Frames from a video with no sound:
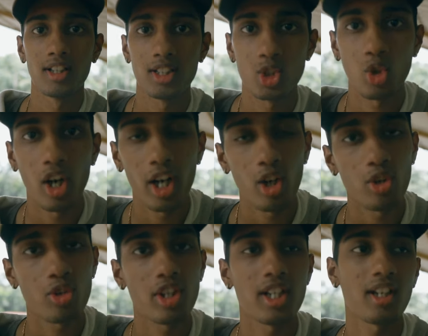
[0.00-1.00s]
So I
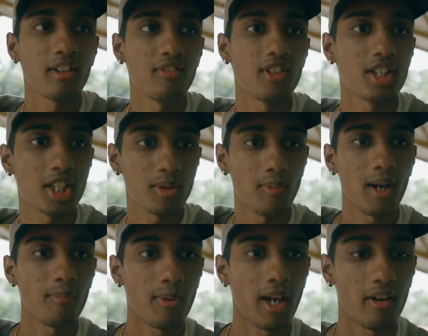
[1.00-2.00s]
already convinced
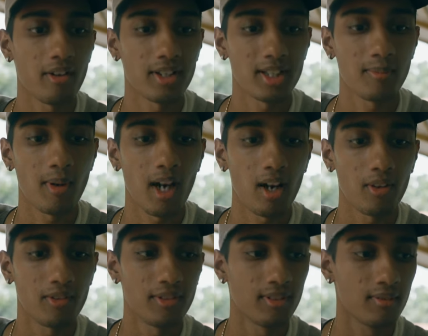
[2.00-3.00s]
my parents
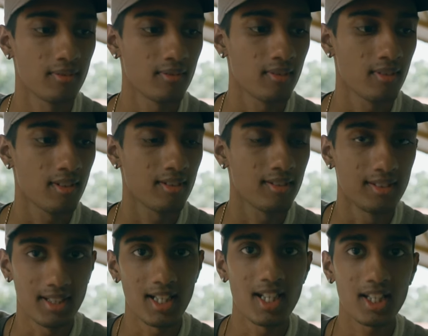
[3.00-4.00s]
about
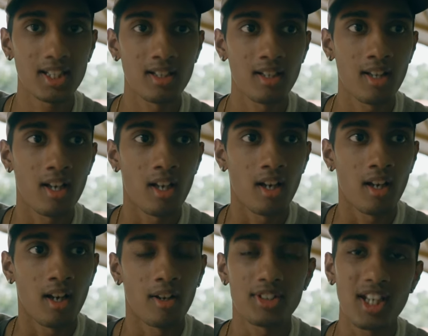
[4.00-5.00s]
these.
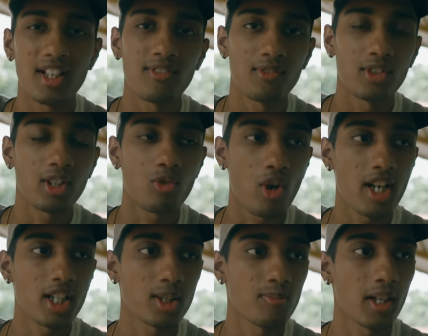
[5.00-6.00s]
I said the
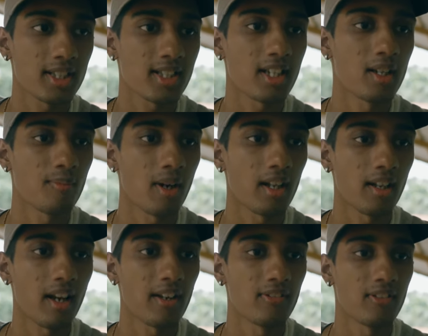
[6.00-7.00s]
greatest blessing in my
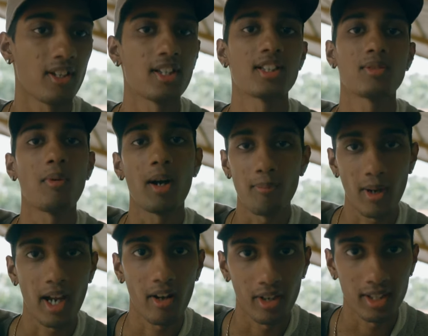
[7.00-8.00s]
life is my
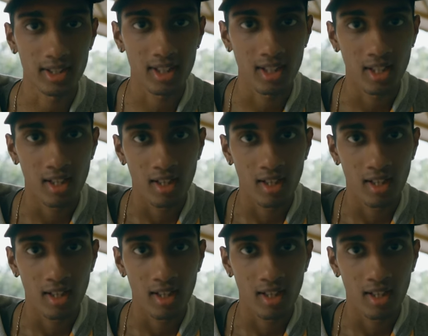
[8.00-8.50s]
parents.